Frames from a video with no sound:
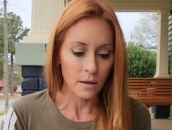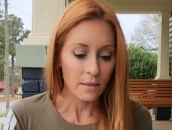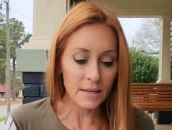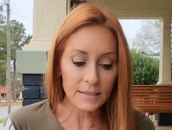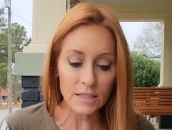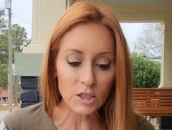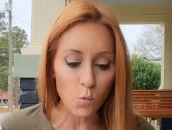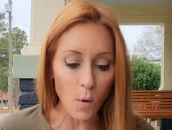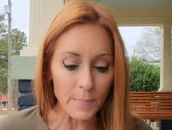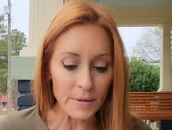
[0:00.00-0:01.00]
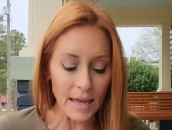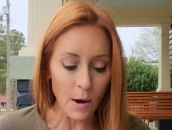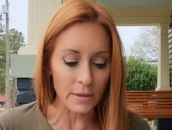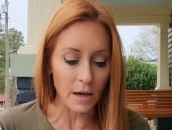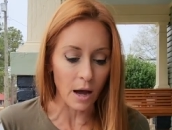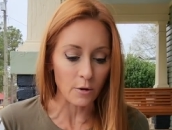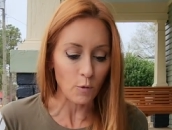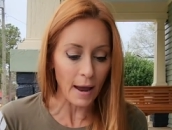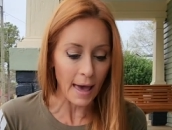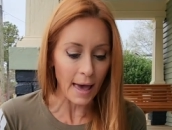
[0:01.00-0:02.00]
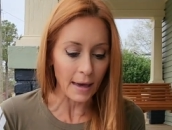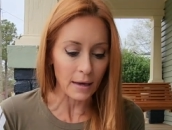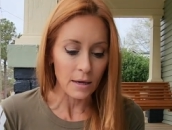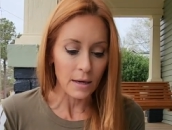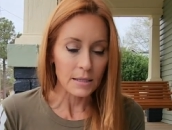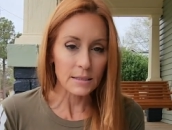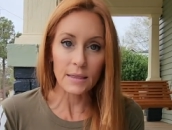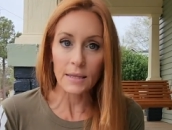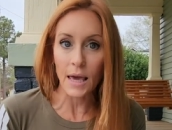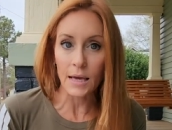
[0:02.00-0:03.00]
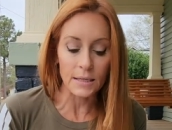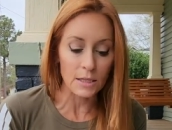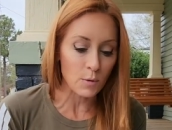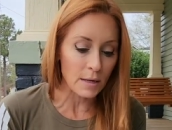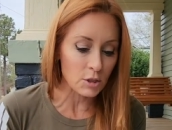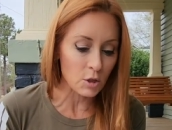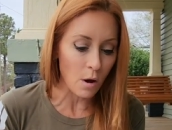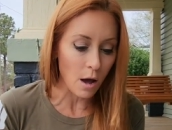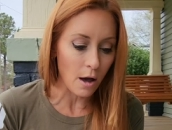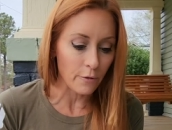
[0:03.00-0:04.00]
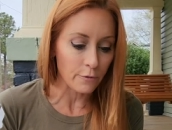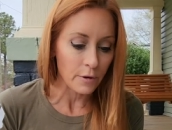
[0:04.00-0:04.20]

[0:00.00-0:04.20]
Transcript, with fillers: This says you wipe it down with a cotton rag to get the excess residue off.